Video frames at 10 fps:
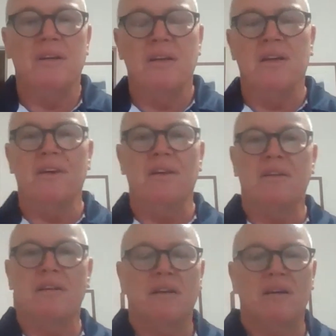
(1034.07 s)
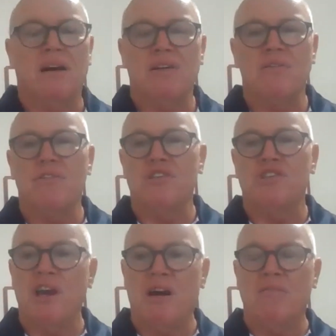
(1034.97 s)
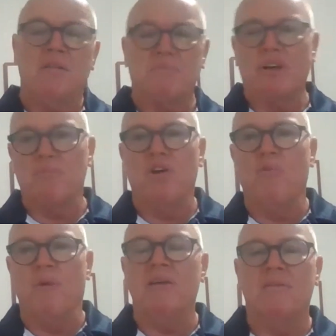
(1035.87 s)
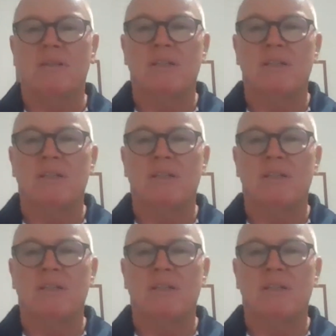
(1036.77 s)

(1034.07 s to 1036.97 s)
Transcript: And then I heard this shout, I'm helming,